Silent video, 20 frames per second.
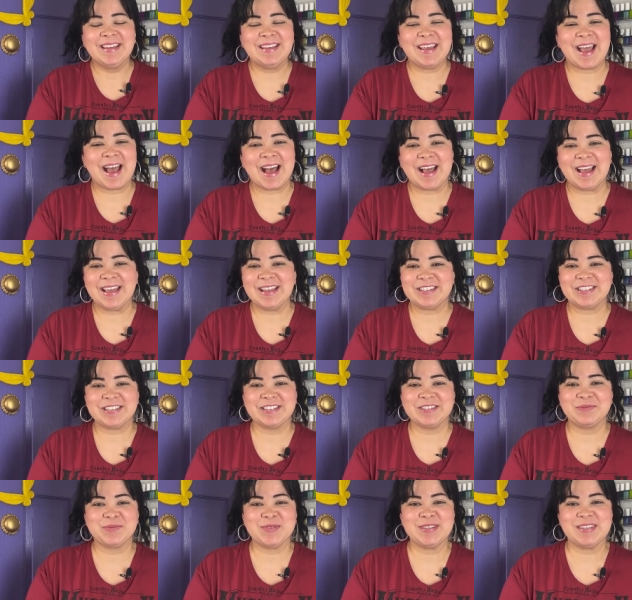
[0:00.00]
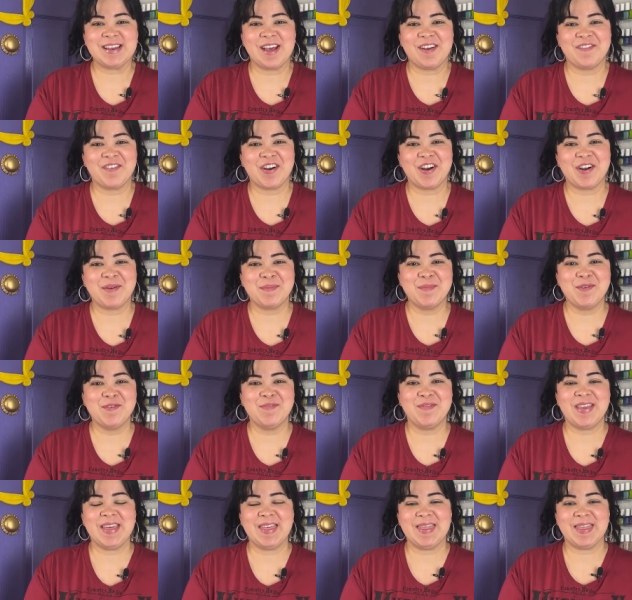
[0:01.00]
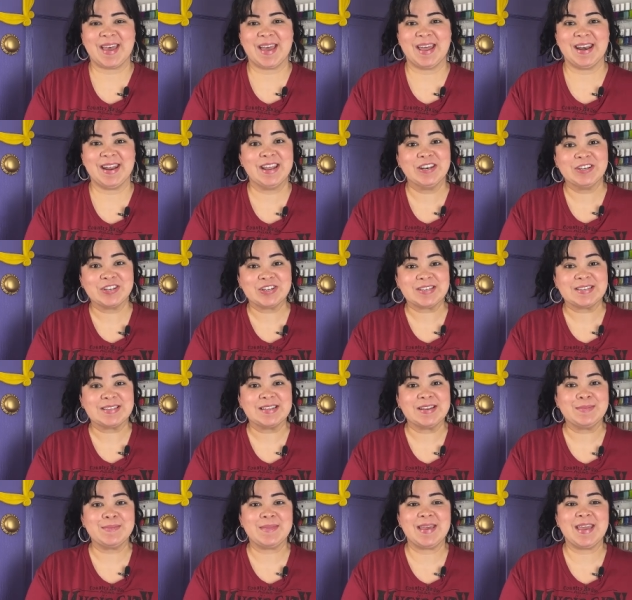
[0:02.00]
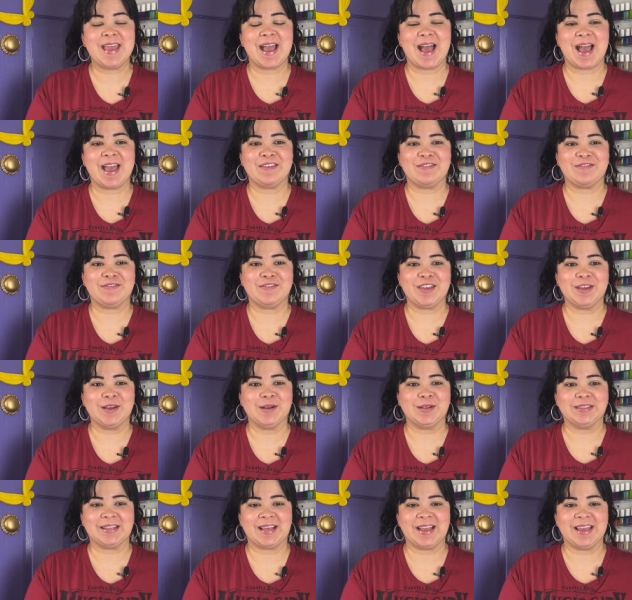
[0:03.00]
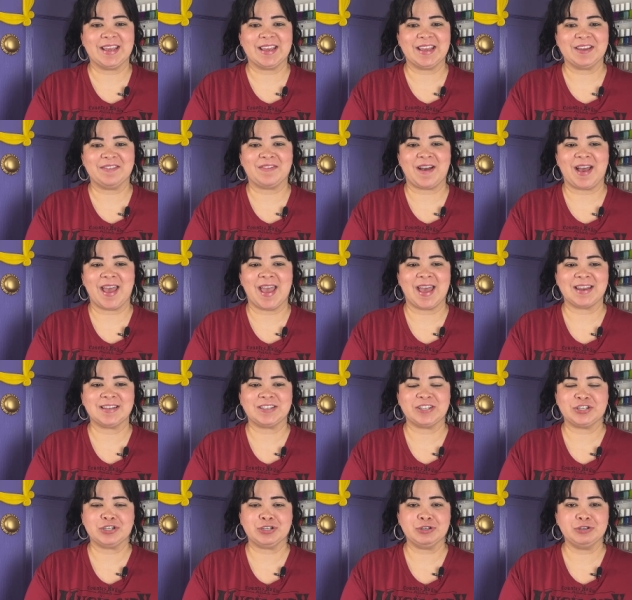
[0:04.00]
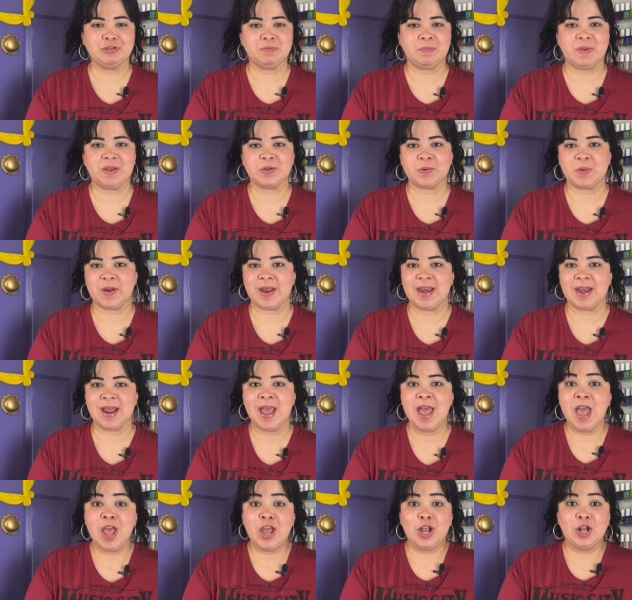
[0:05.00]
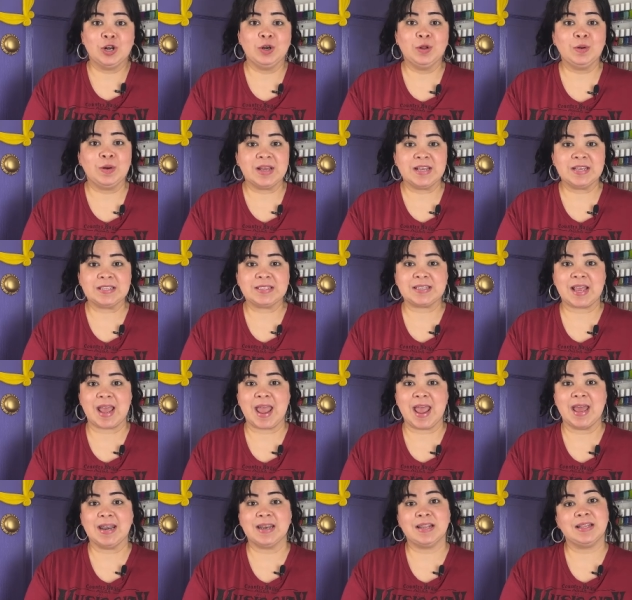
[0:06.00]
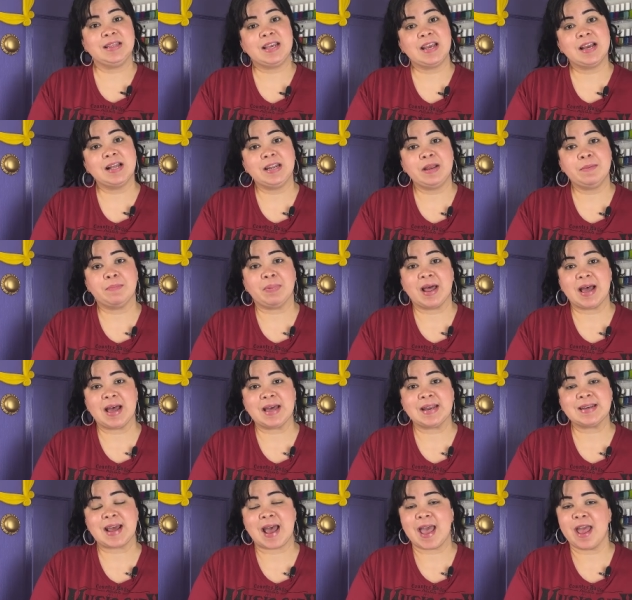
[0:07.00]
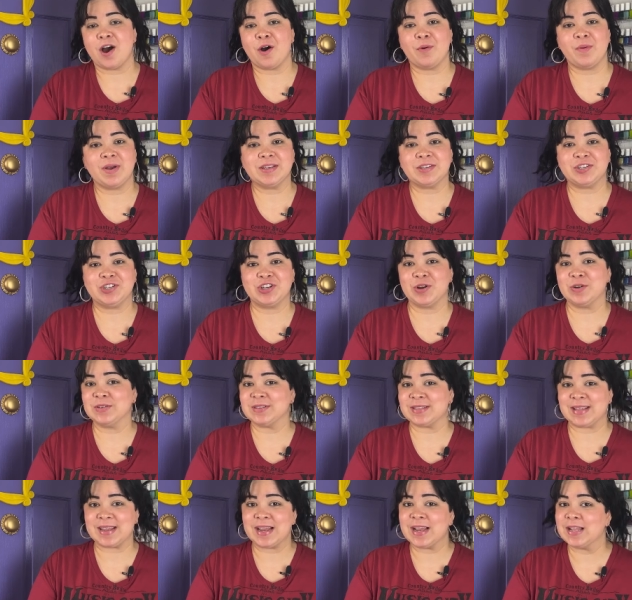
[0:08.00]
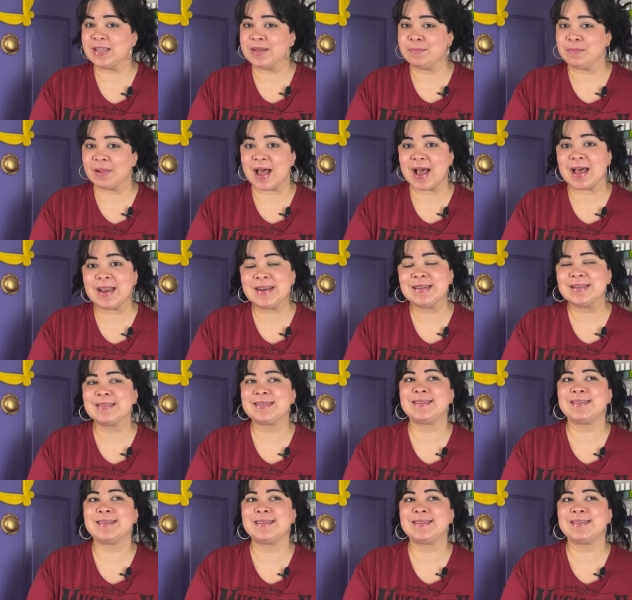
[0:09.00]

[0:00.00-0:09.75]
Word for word: Yeah, it just was never a movie that interested me. I feel like if I had to choose between Clueless and Legally Blonde, I always chose Legally Blonde.